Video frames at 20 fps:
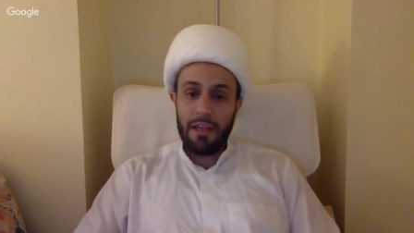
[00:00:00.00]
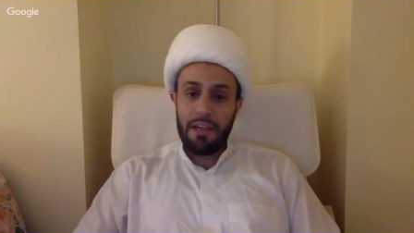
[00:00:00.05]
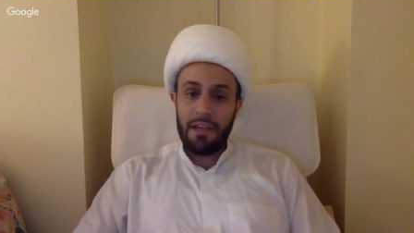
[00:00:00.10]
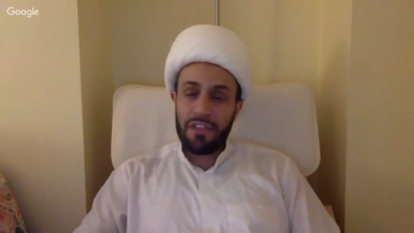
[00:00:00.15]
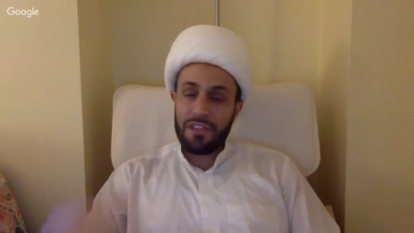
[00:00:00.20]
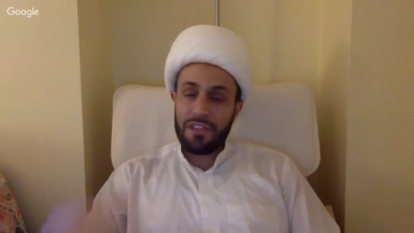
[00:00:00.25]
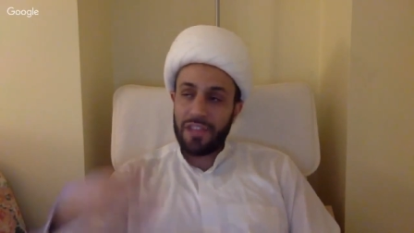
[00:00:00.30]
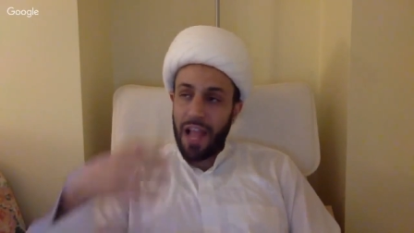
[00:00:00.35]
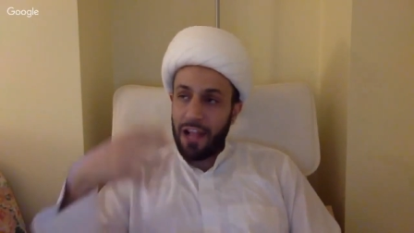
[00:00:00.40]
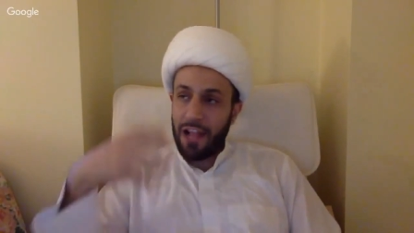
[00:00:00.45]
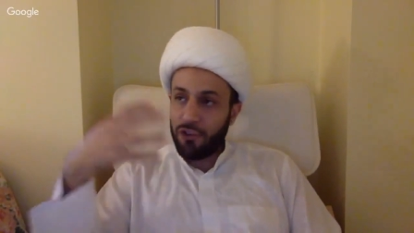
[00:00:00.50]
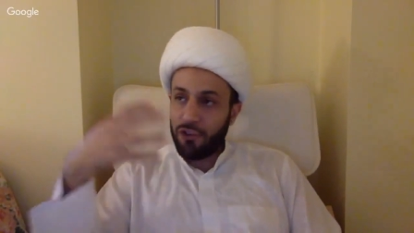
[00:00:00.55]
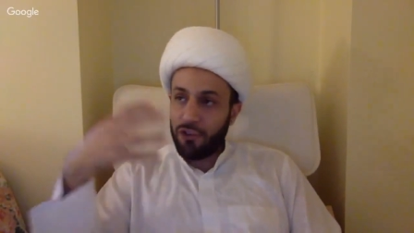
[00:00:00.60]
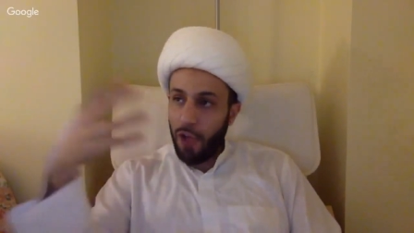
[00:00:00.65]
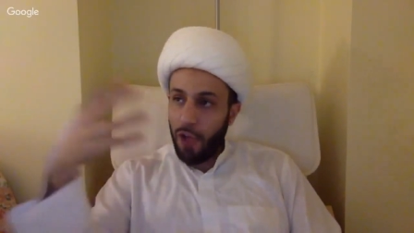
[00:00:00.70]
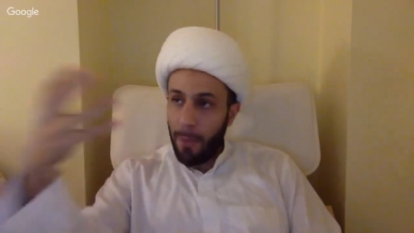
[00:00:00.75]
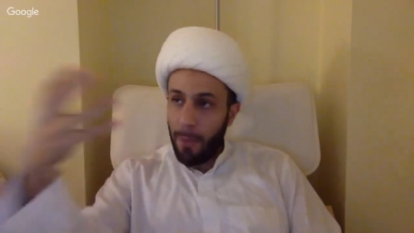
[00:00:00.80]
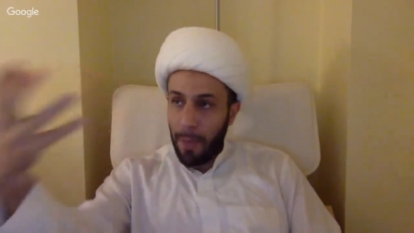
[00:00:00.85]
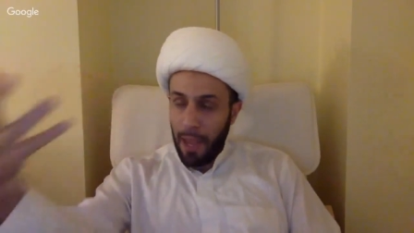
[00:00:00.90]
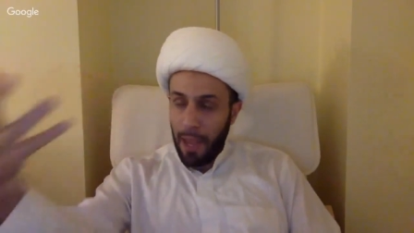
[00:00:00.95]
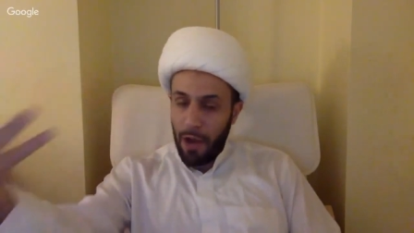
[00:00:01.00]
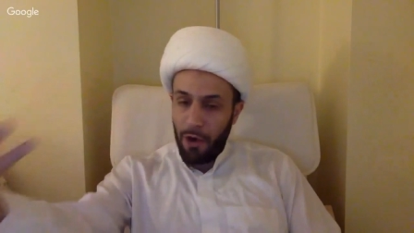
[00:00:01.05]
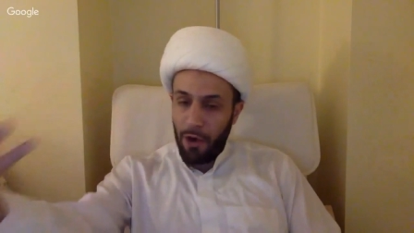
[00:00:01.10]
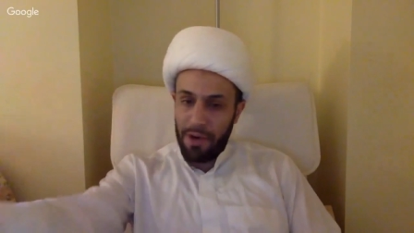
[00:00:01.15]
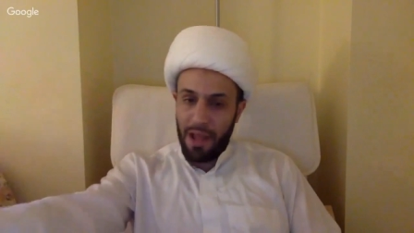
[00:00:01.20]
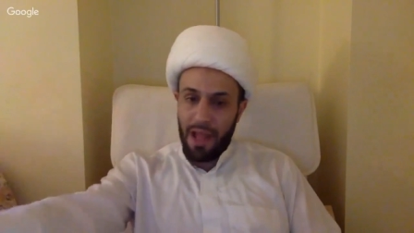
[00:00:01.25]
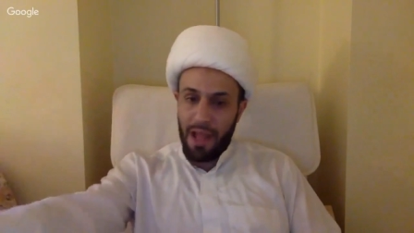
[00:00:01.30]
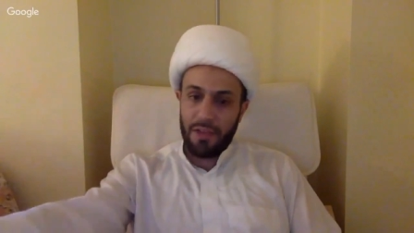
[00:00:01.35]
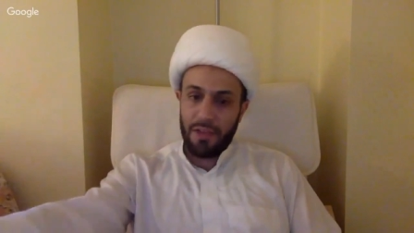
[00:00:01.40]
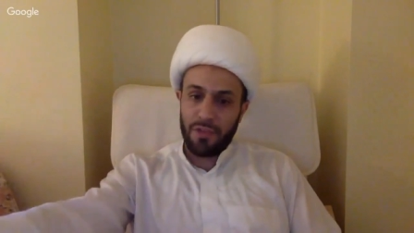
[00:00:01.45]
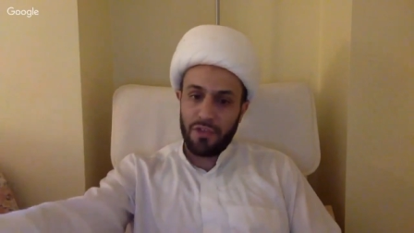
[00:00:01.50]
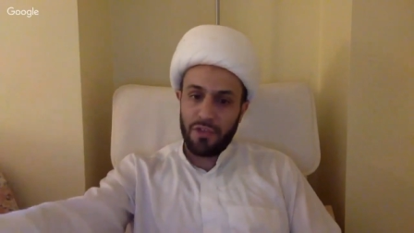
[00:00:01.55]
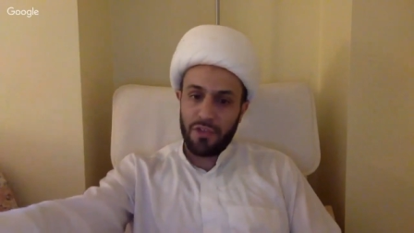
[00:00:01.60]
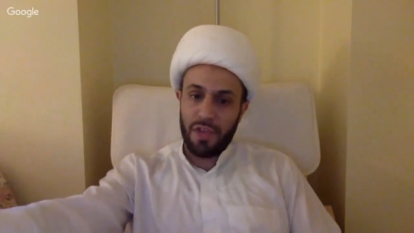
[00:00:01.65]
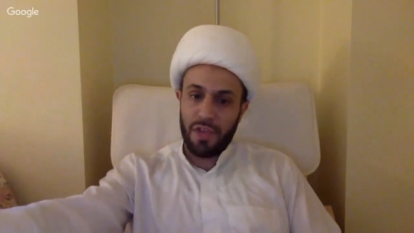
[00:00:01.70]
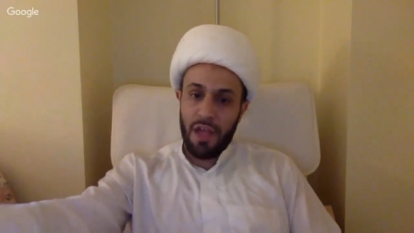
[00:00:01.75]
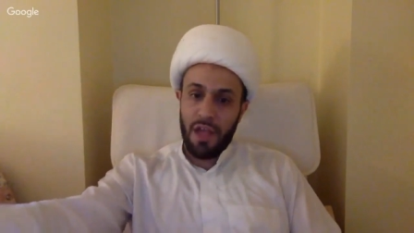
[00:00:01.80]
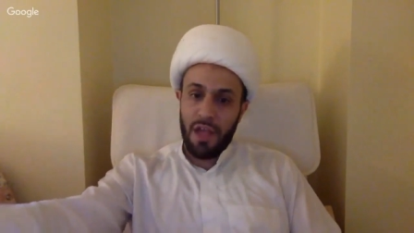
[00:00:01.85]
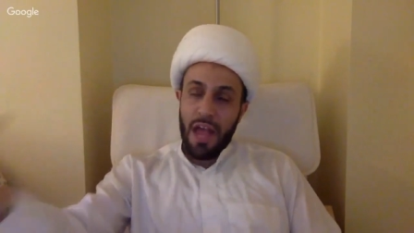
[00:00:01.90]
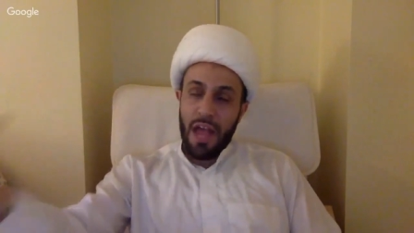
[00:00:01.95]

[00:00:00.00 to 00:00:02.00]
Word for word: He says, I saw paradise.